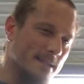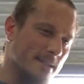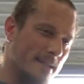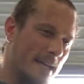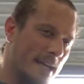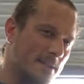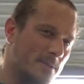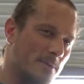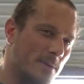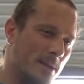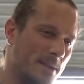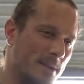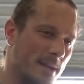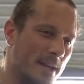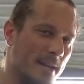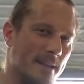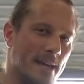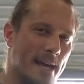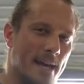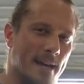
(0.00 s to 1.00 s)
that's one
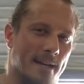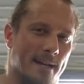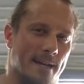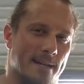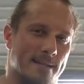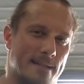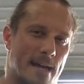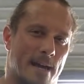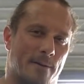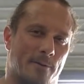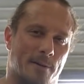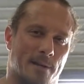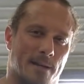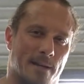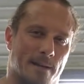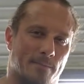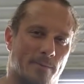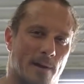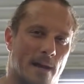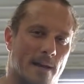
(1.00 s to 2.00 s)
thing that it's not
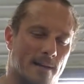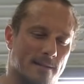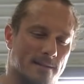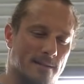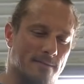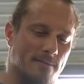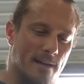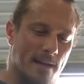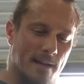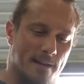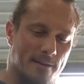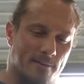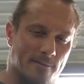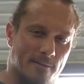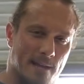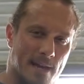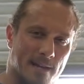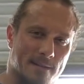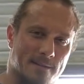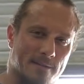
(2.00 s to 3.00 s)
really a product of like your
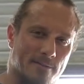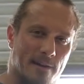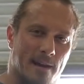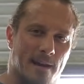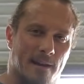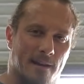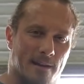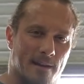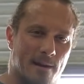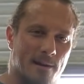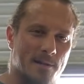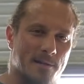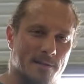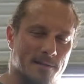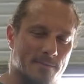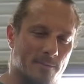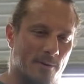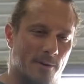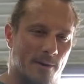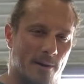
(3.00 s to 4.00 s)
legs creating an arch,
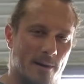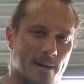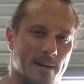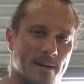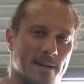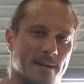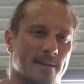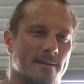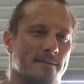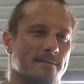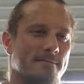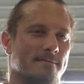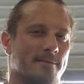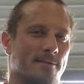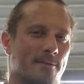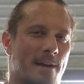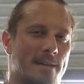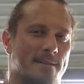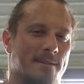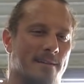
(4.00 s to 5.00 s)
it's more
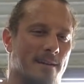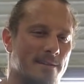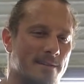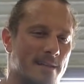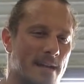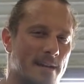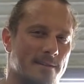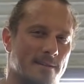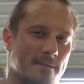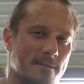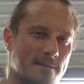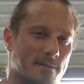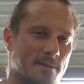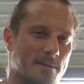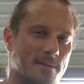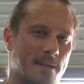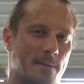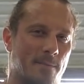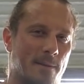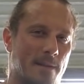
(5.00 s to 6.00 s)
thoracic extension, so
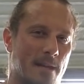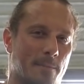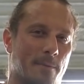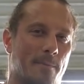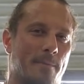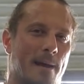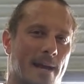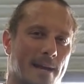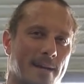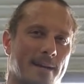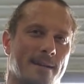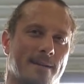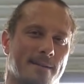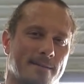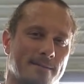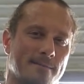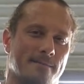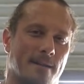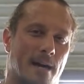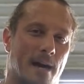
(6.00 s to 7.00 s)
just keeping the upper back
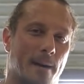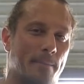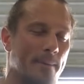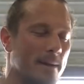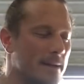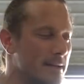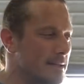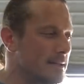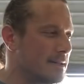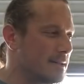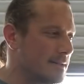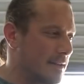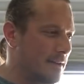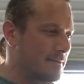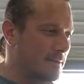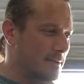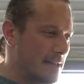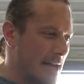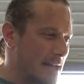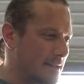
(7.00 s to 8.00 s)
up. Now
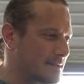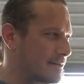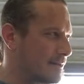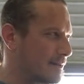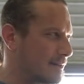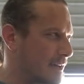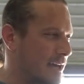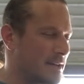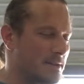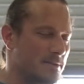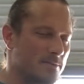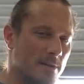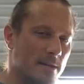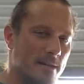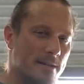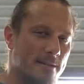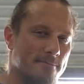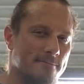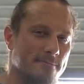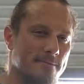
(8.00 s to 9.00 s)
if your lats are engaged
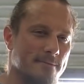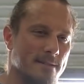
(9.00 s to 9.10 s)
well,